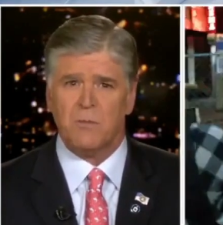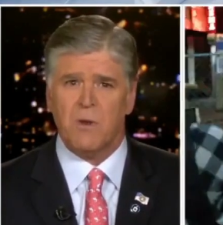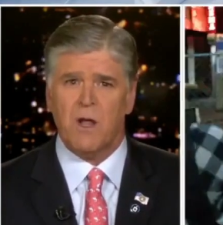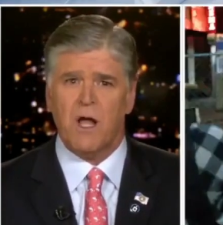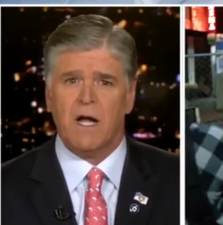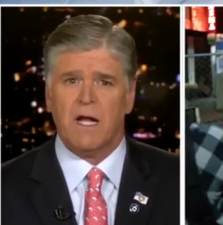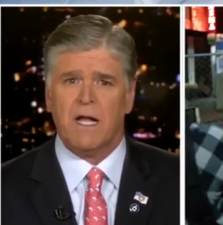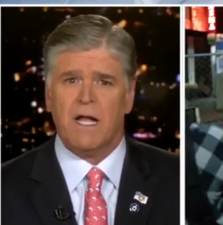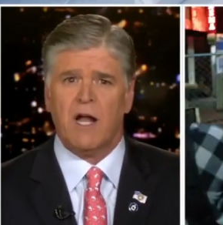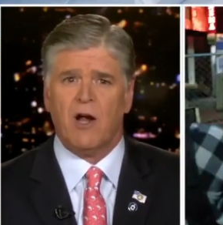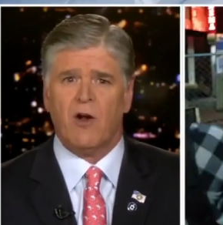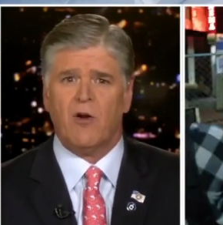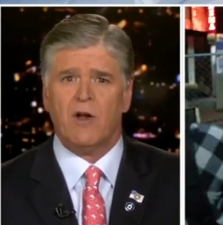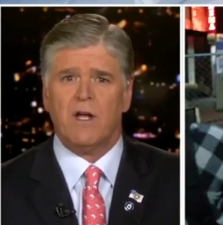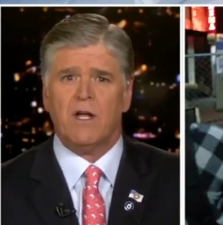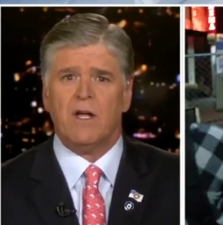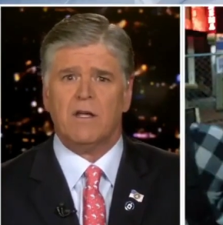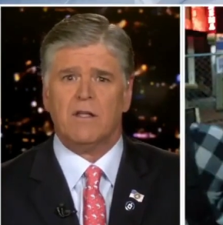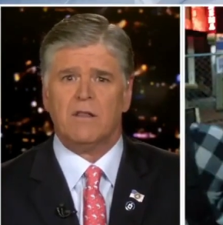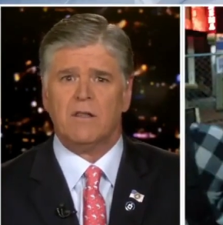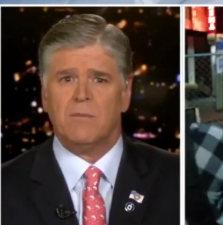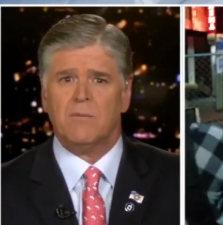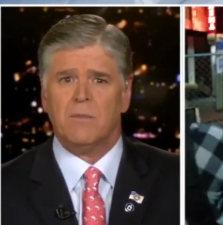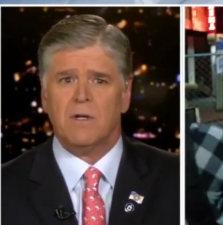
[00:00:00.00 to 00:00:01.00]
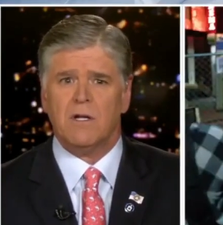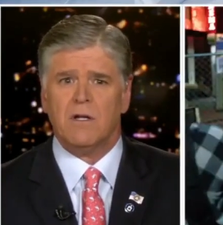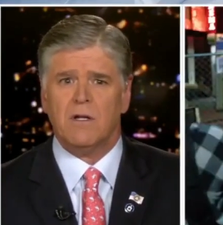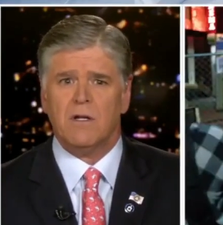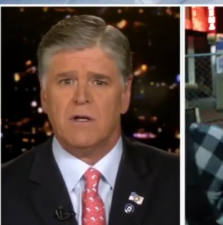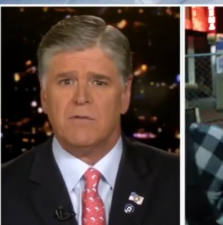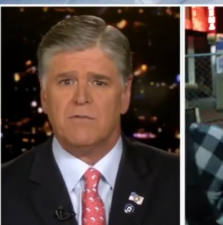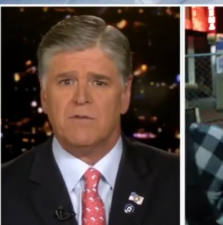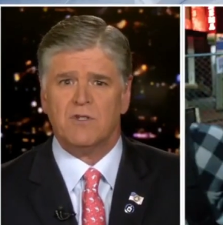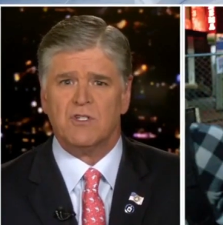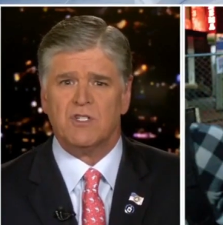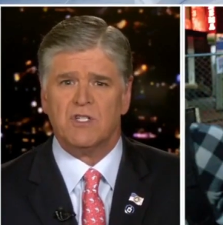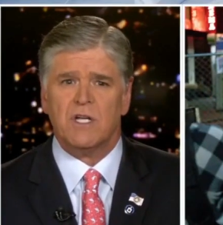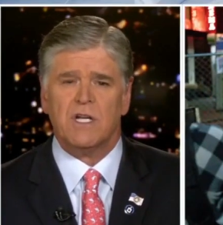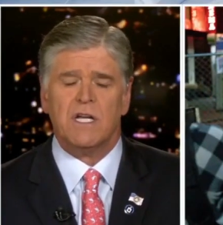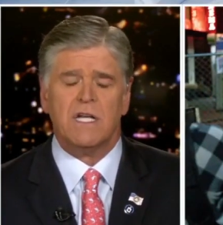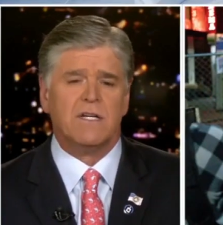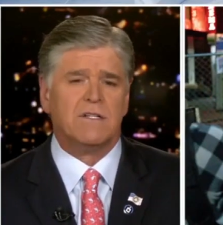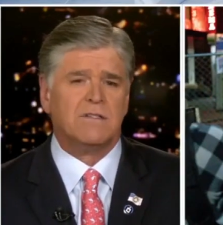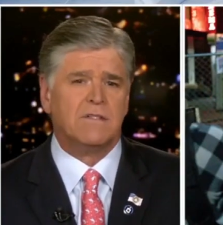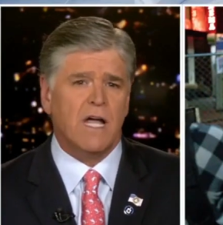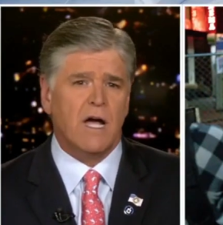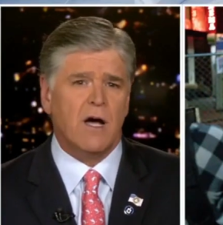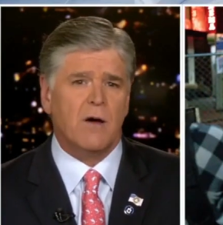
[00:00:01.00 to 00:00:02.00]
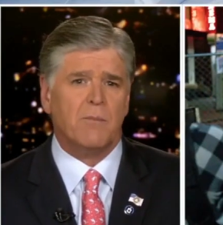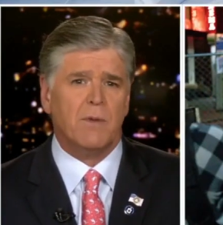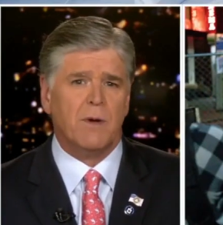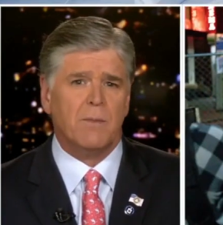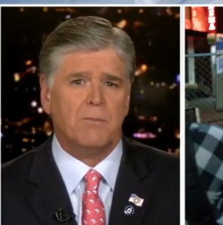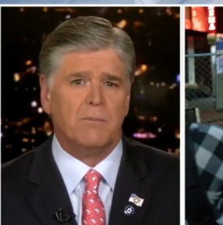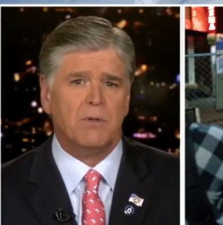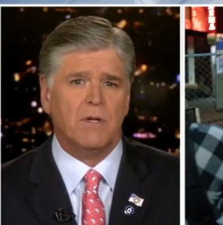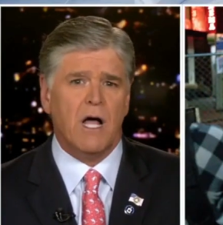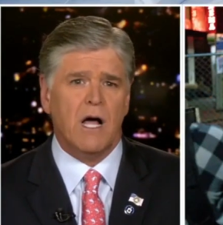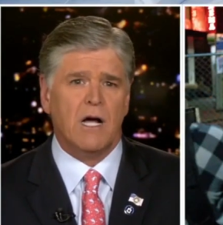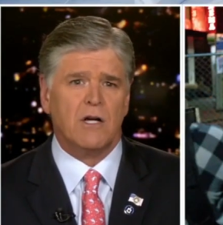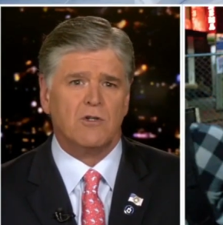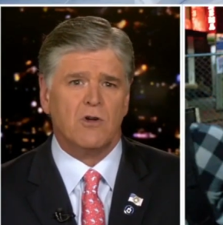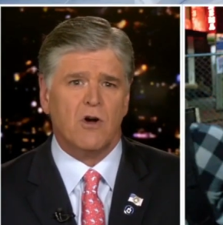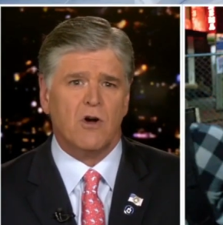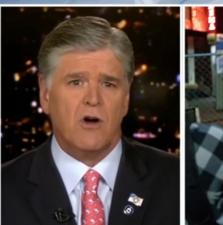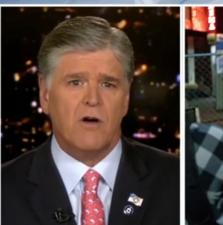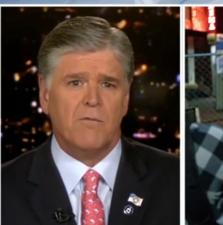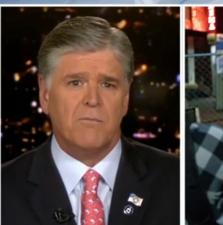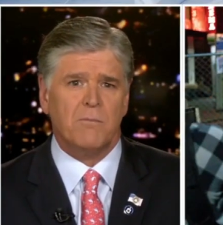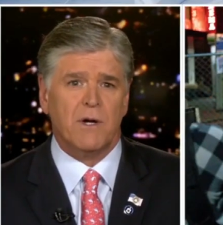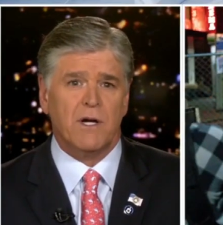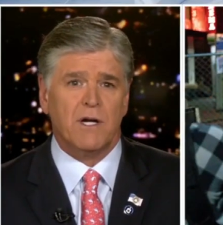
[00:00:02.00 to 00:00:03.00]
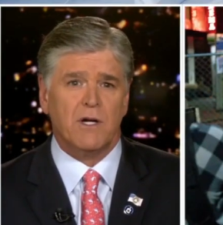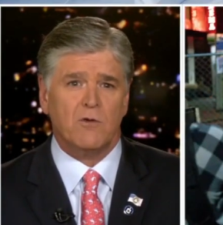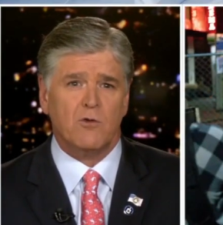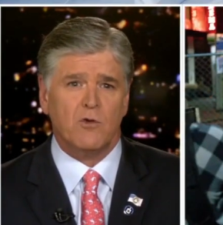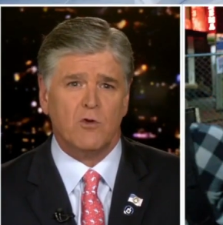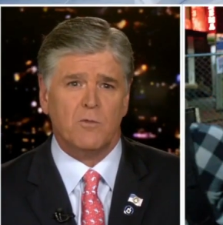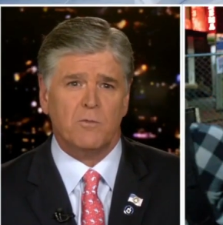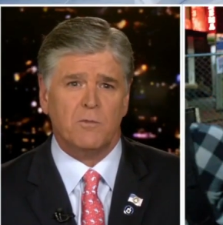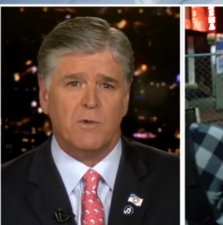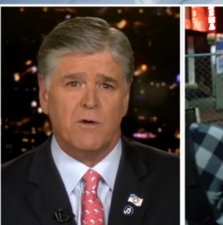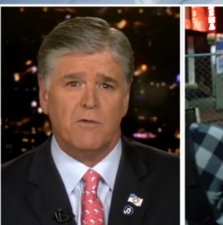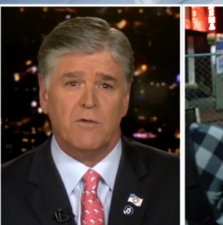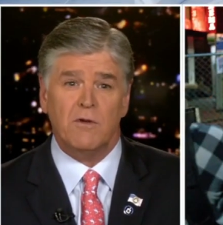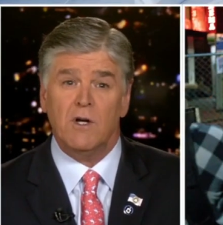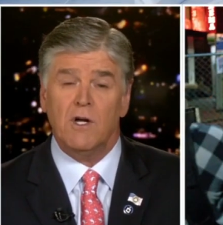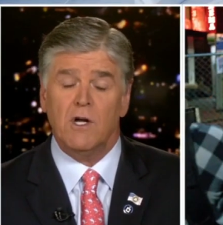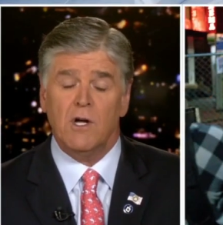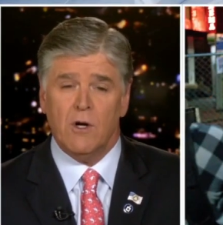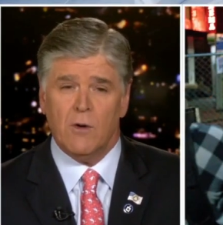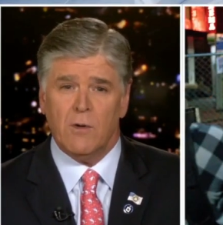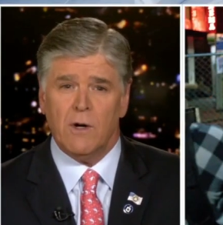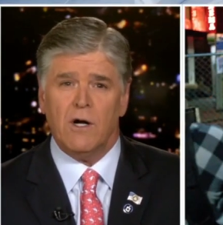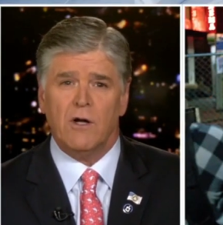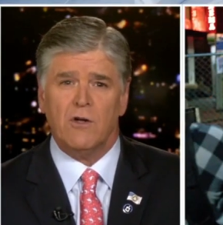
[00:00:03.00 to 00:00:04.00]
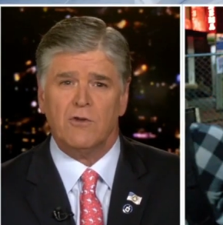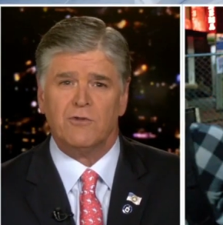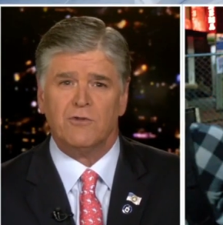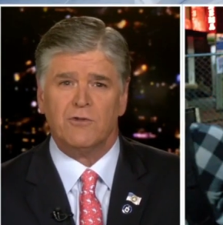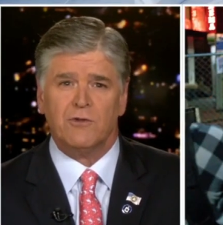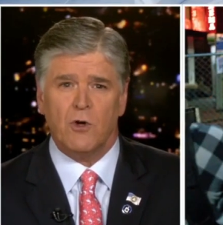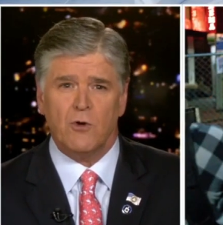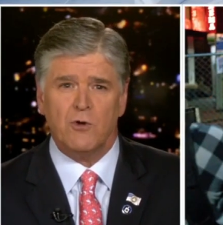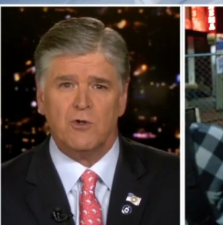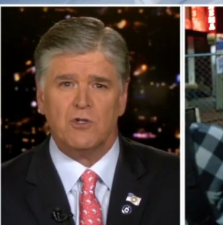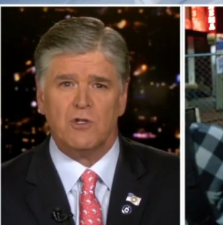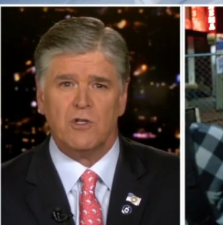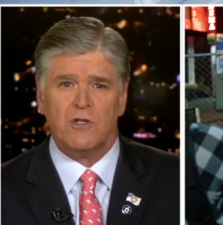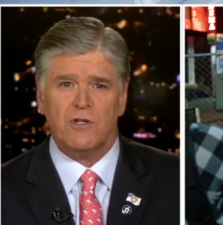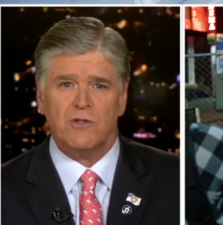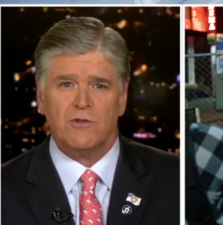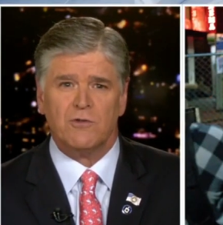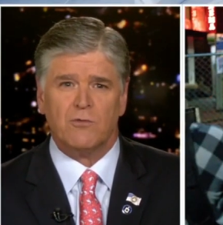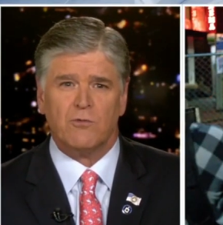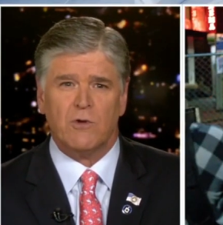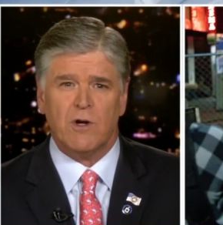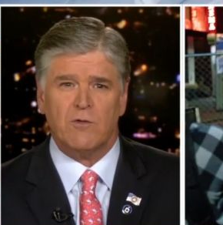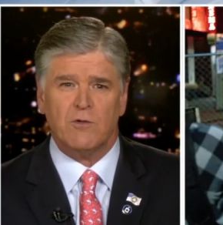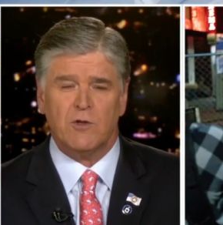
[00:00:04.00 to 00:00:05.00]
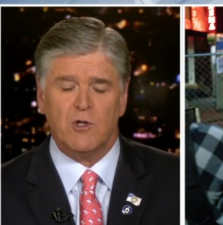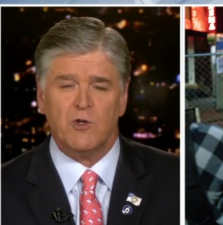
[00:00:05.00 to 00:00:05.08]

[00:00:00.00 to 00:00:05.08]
goes, that if there is a bad news story, it leads more people to react to fear and go with it.